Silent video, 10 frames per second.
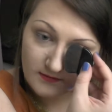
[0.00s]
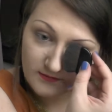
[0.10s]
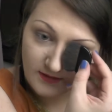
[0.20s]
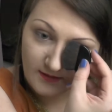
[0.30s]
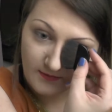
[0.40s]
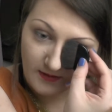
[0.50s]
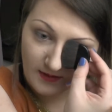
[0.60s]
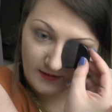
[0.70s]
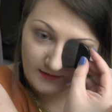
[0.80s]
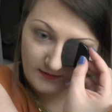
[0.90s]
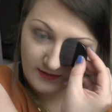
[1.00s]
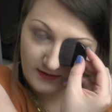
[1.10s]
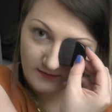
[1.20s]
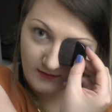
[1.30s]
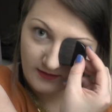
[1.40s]
Same again, stick it
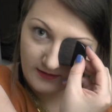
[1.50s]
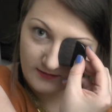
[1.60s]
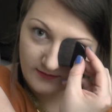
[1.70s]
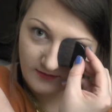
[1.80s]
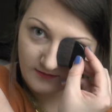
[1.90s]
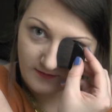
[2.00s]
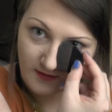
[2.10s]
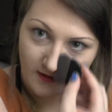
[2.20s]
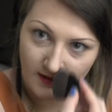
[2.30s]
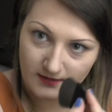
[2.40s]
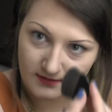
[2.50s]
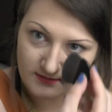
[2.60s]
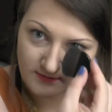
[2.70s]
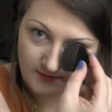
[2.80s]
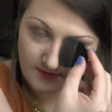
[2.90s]
in like the socket of the eye and then
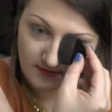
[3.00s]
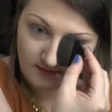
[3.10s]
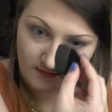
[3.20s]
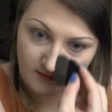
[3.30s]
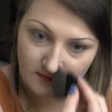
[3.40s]
sweep down.